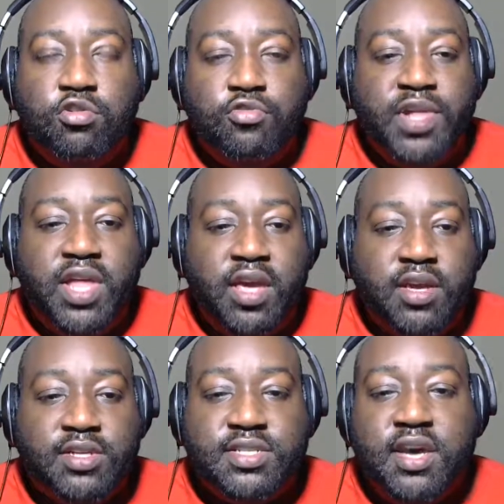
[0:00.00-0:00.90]
Google Play
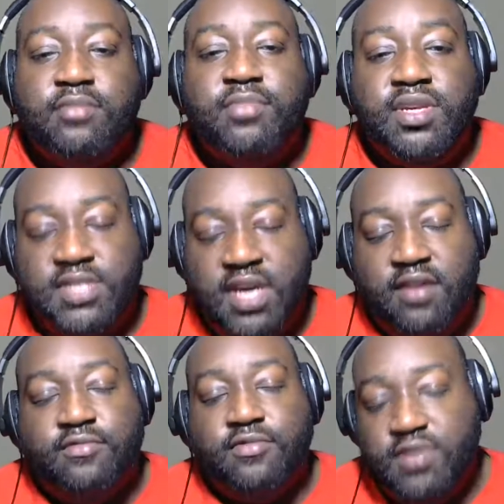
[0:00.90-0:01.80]
because I
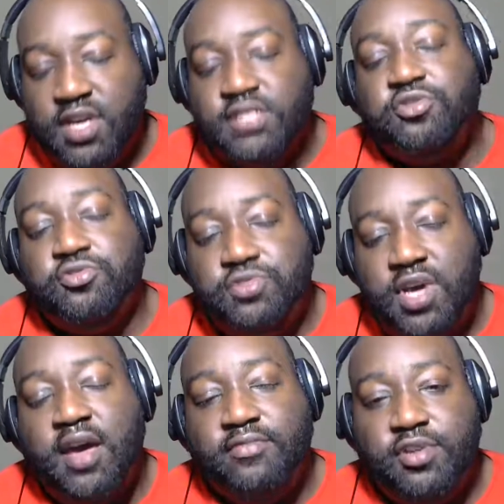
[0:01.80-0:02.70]
have
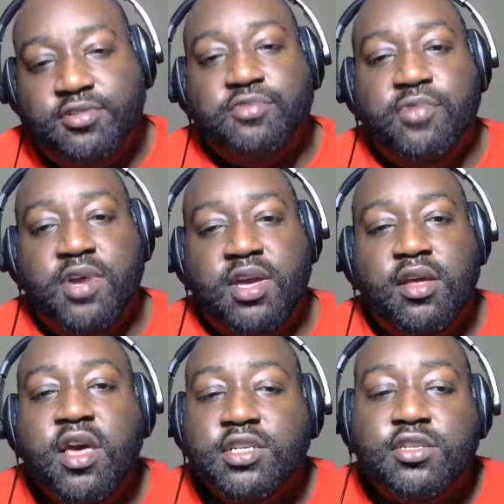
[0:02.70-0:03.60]
YouTube Red.
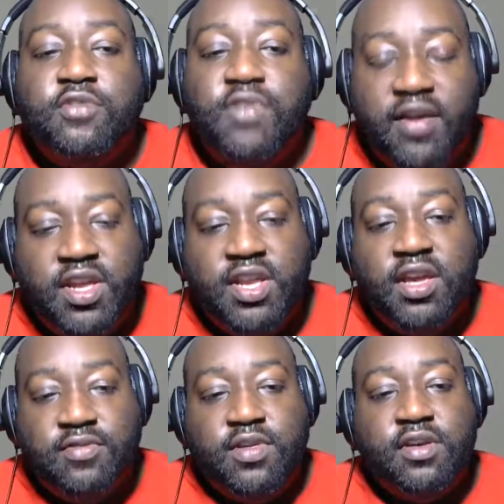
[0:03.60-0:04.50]
So if you have
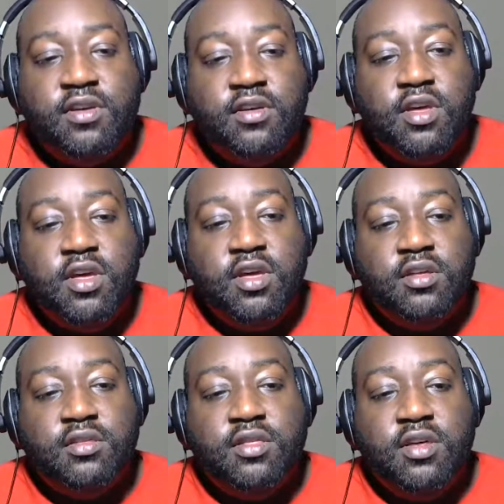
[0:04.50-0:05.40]
any of the
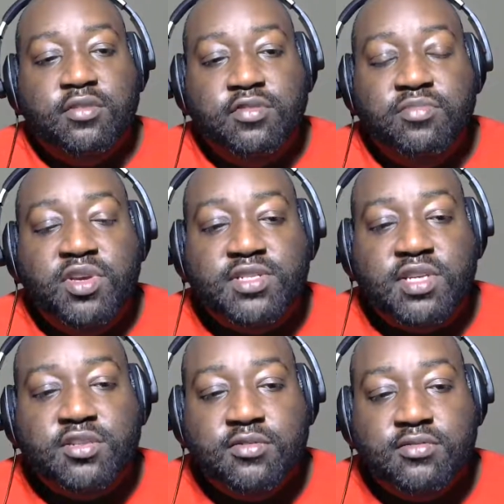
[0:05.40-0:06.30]

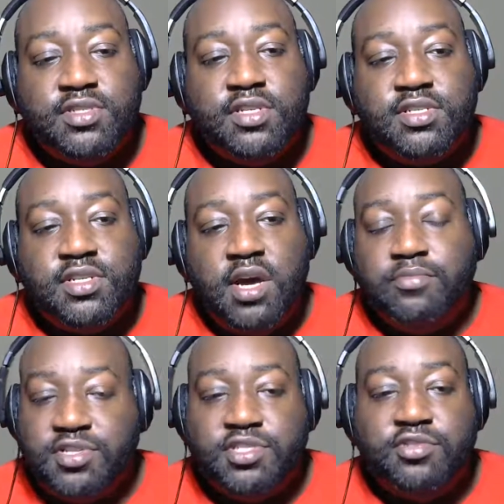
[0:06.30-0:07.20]
music services, I'm
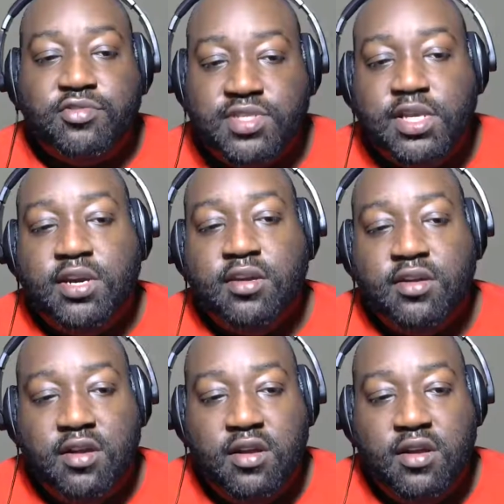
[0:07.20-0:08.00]
pretty sure it's there.